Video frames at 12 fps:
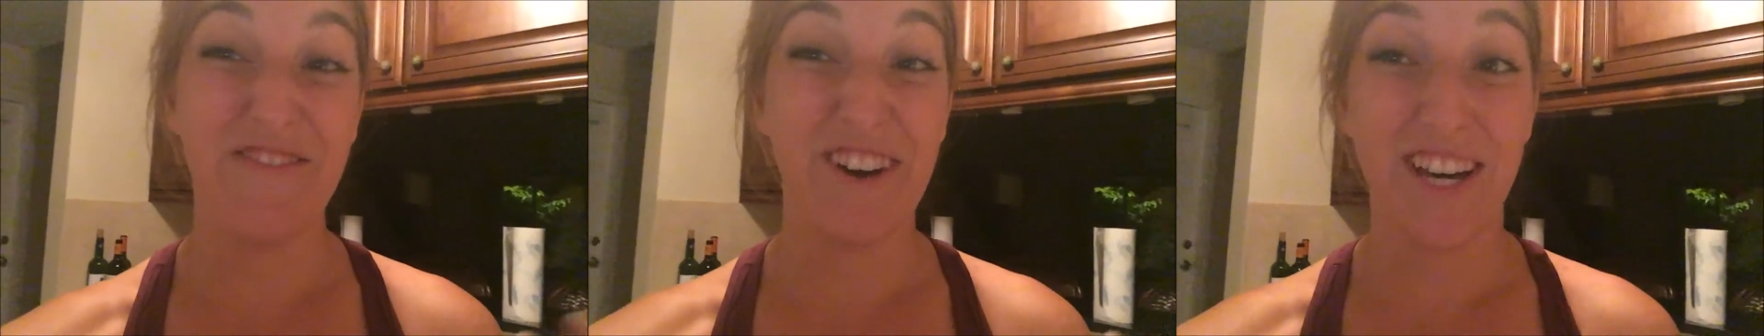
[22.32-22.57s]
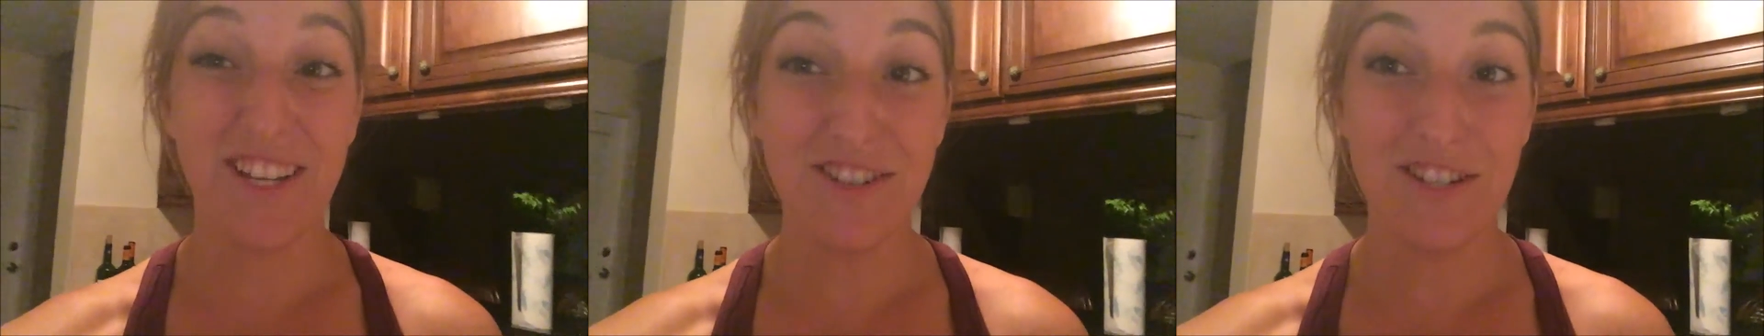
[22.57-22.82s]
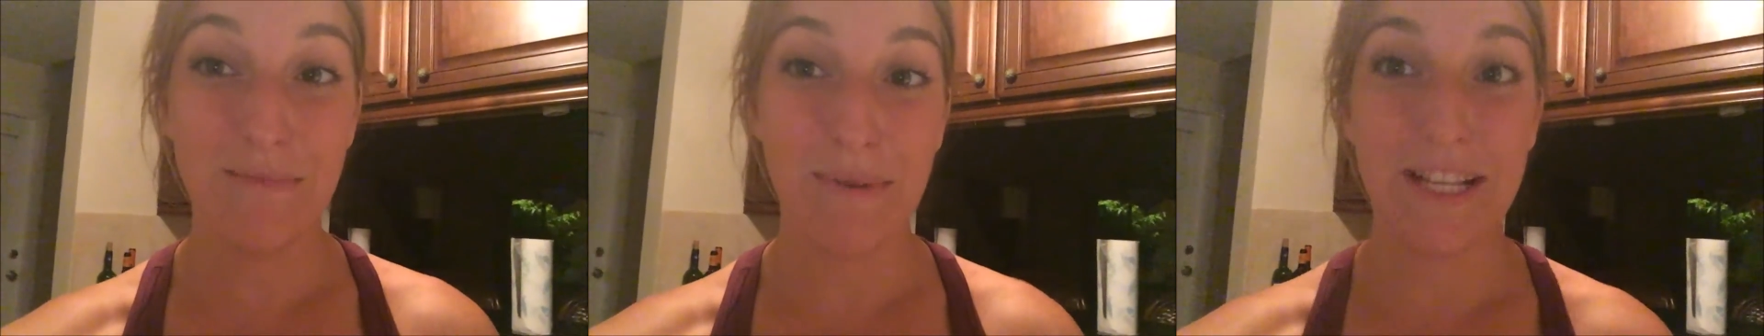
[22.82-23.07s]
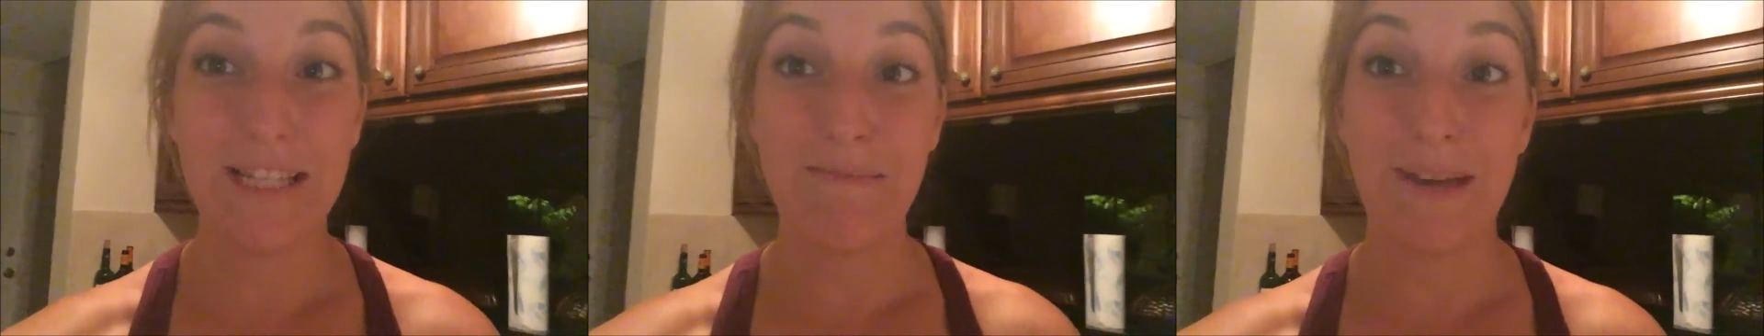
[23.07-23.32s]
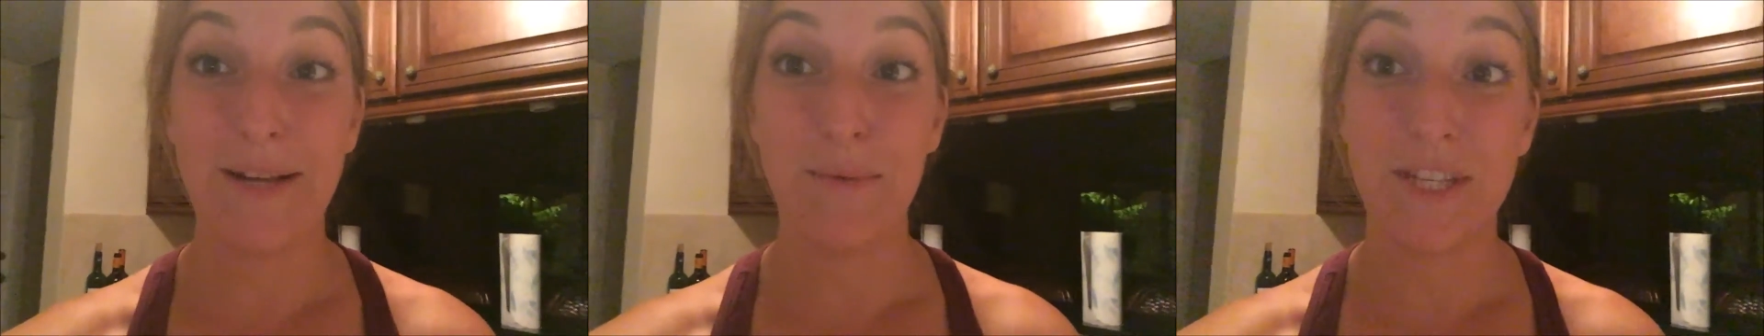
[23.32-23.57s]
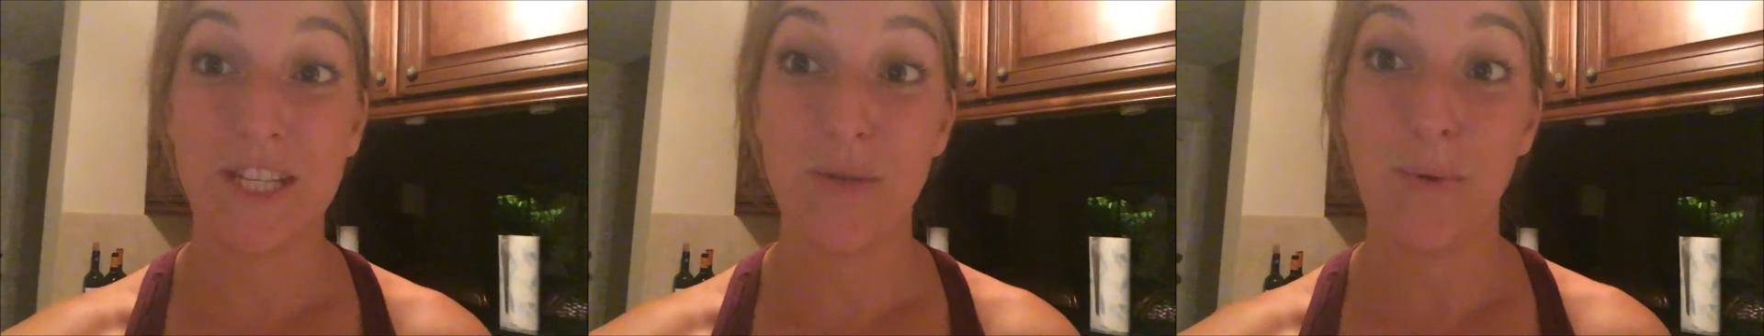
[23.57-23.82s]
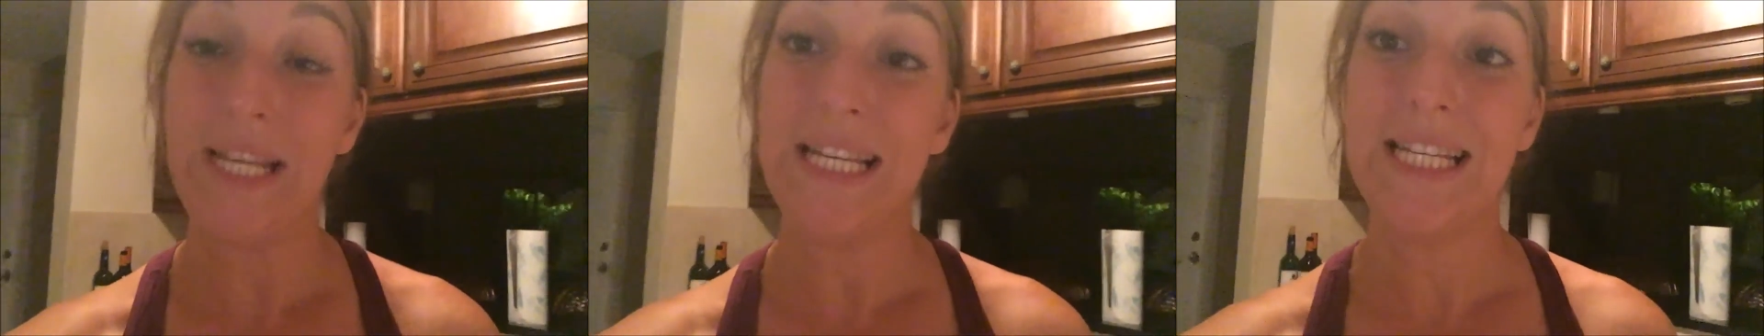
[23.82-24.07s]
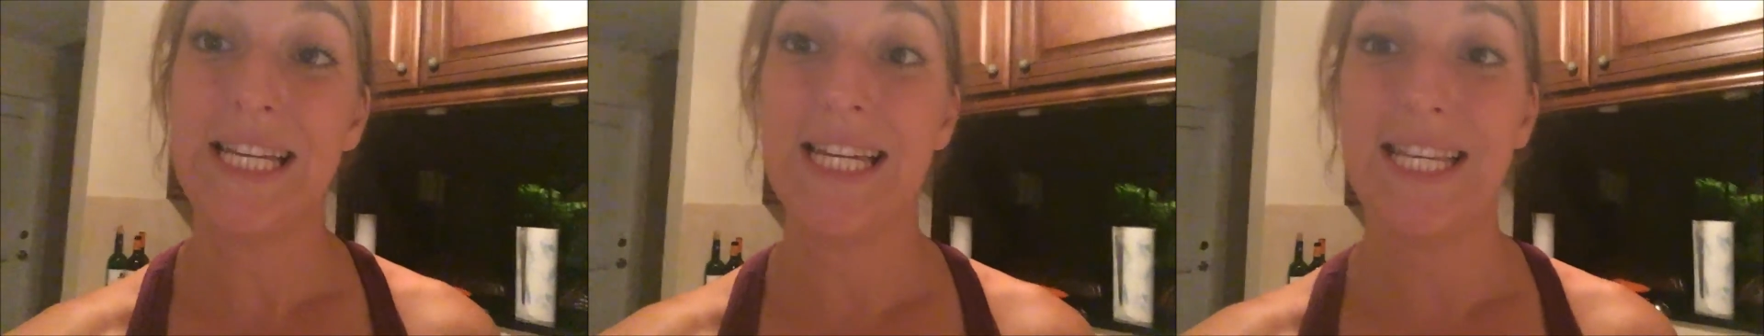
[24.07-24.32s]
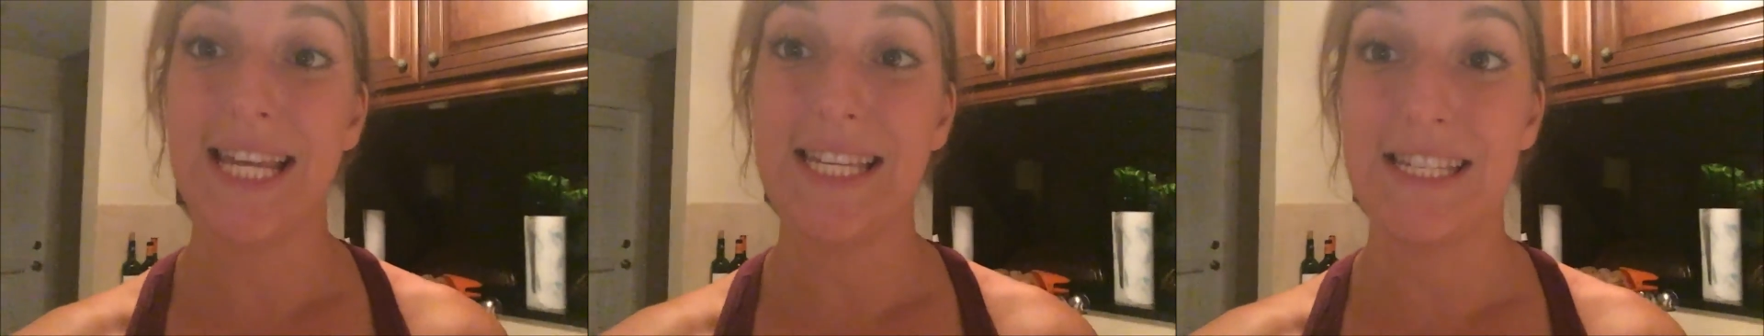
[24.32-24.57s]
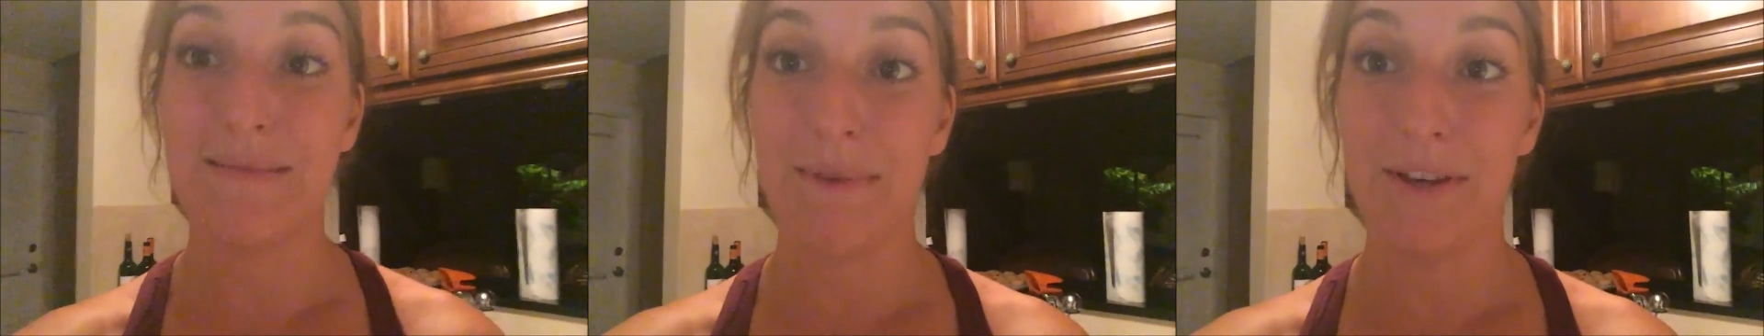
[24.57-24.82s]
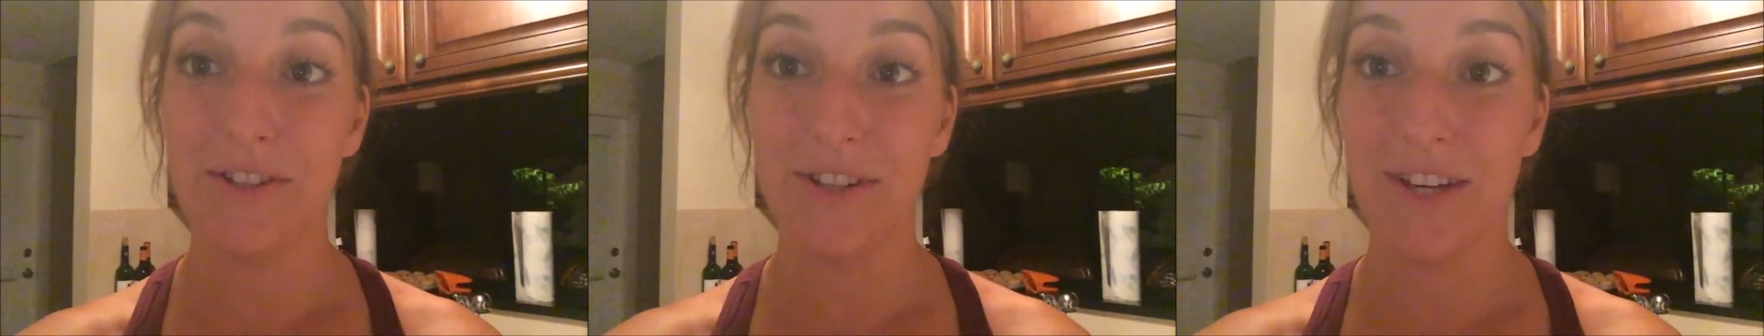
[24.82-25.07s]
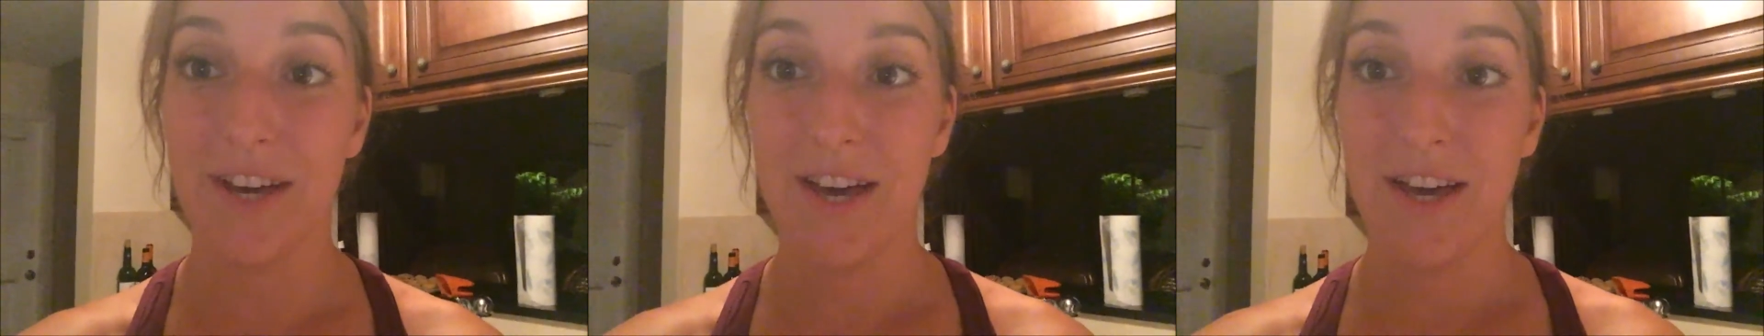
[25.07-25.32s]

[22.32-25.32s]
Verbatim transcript: fudge, but is made with sweetened condensed milk,